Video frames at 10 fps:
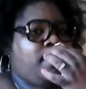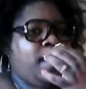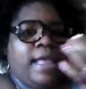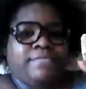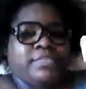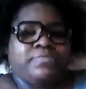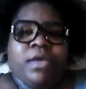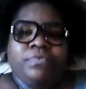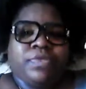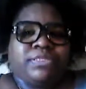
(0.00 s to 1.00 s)
And I've
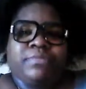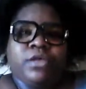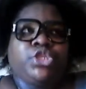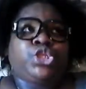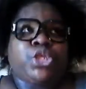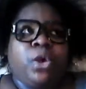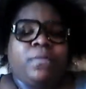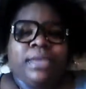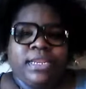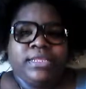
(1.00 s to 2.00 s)
smelled this smell so
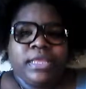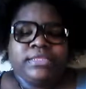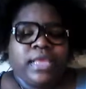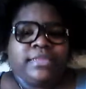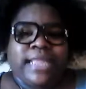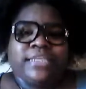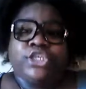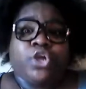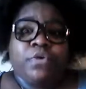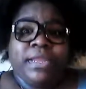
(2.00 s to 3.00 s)
many, like
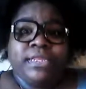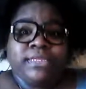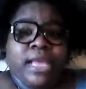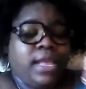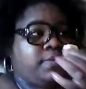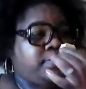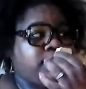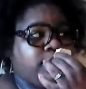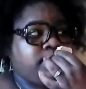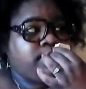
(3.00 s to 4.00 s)
so many times.
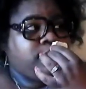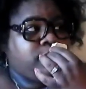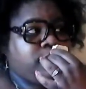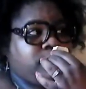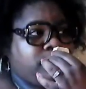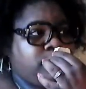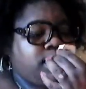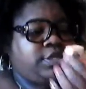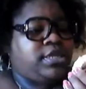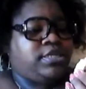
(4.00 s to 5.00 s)

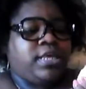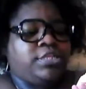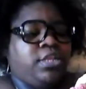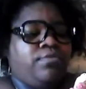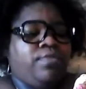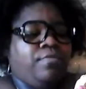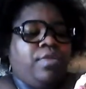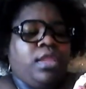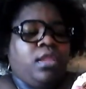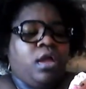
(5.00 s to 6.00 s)
It's just such a
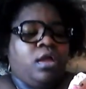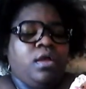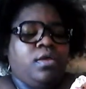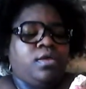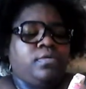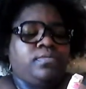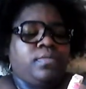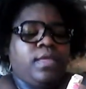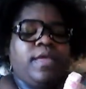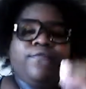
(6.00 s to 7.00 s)
very uh,
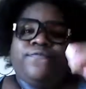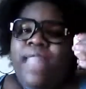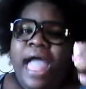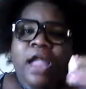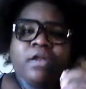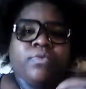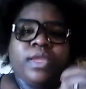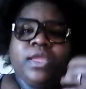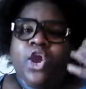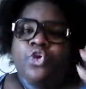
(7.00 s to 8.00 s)

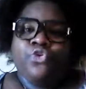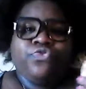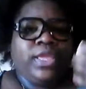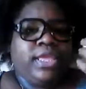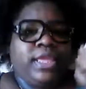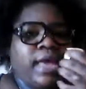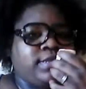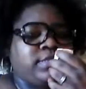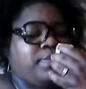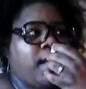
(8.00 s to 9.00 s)
flowery, earthy kind
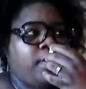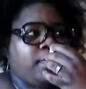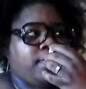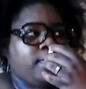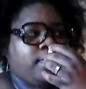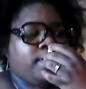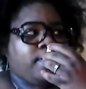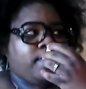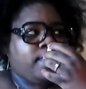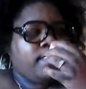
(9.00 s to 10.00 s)
of smell.
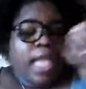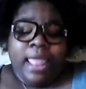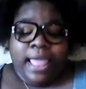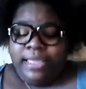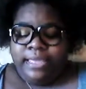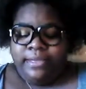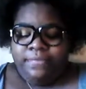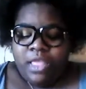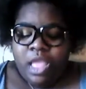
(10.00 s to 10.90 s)
I like it.